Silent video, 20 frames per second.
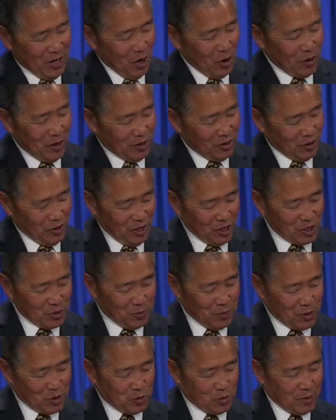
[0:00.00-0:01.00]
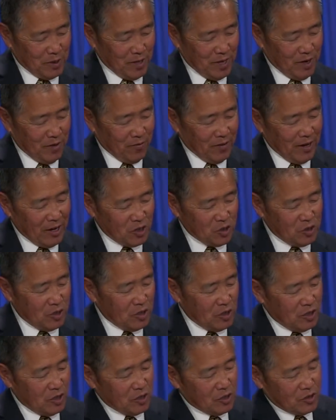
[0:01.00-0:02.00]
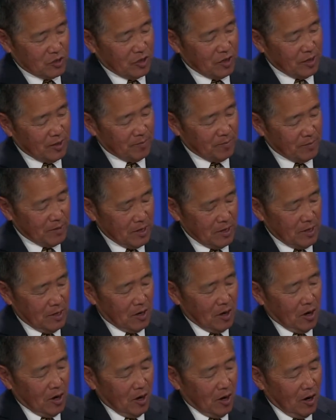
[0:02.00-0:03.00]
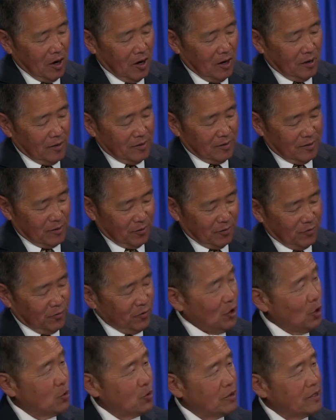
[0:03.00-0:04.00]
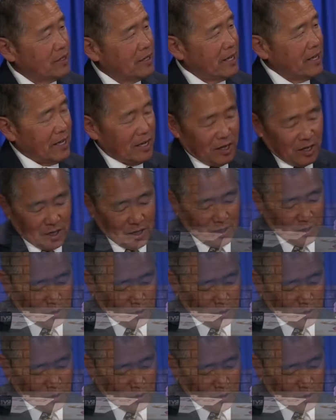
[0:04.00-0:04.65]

okay, the next picture we have actually is um, on the float day, uh,